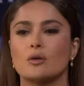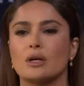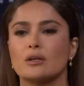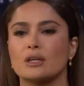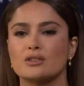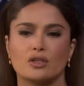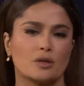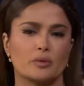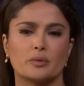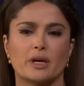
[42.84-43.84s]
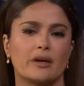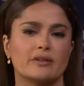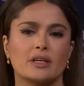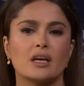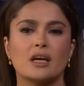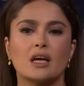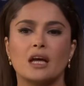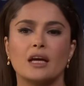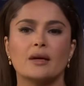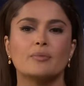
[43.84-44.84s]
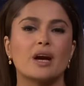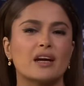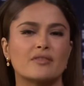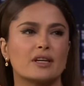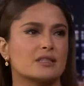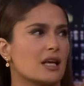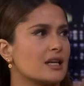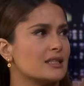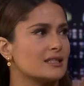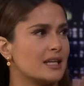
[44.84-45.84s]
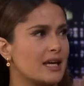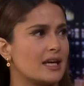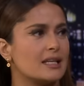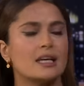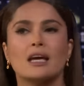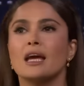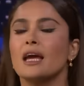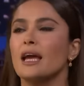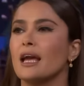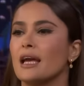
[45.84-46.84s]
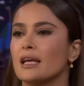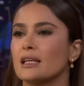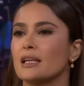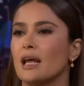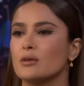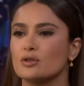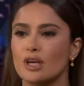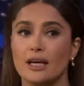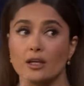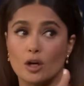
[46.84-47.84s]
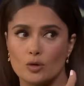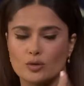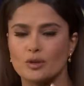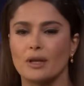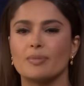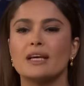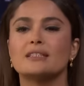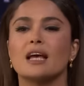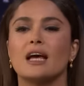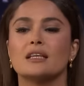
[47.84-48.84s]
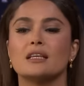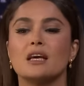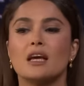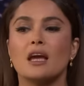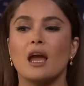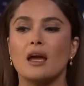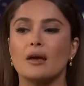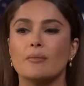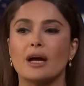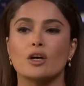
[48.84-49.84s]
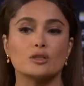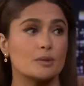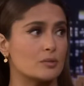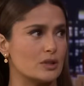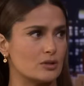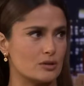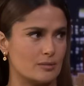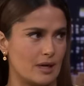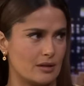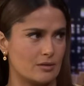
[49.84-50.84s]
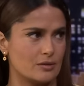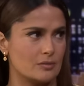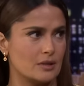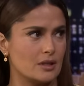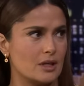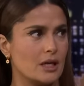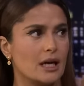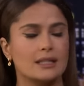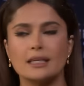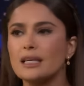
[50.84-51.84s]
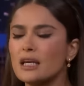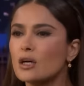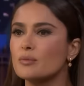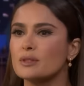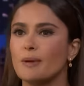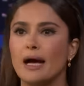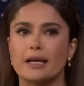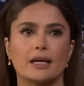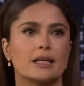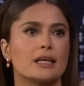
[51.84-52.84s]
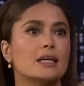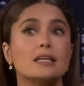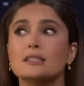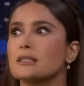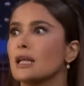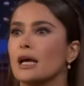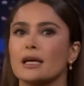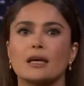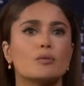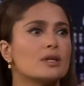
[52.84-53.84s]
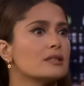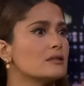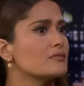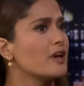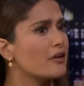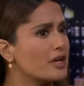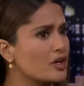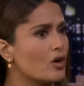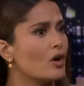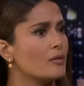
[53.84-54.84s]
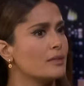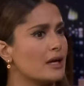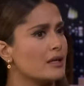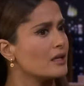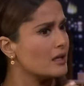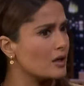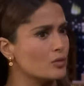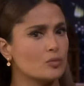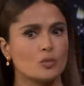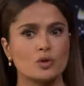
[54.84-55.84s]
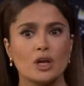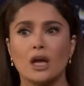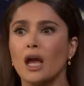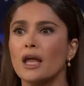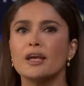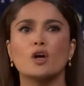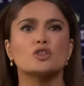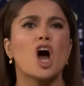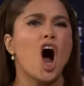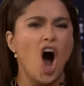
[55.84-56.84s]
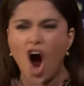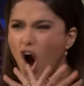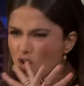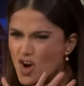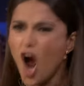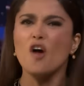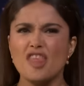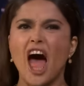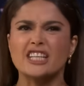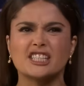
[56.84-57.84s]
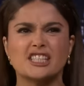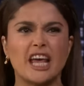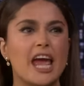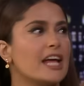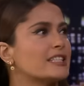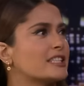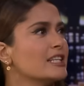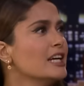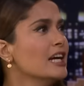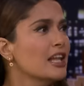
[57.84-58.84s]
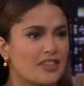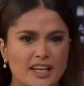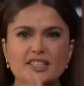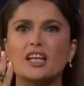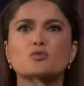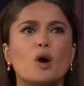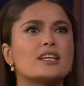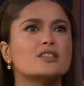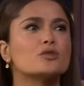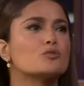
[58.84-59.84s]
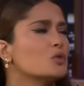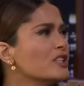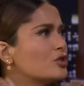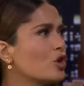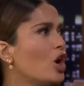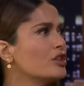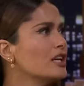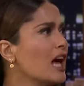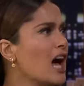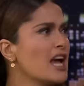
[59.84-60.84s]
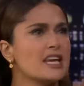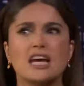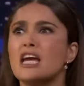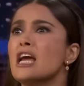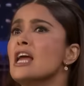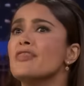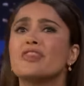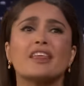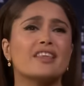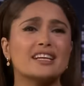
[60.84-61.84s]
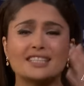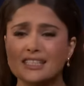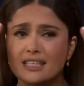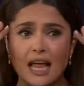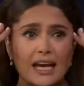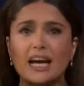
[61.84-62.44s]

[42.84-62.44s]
and on a Sunday we were having uh, breakfast like at ten, and outside close to that place, and uh, my husband went to the bathroom. Yeah. And then he comes back and he's like, he went very calm and in a good mood. And he goes, Oh no, that's it! This is where you withdraw the line. This is like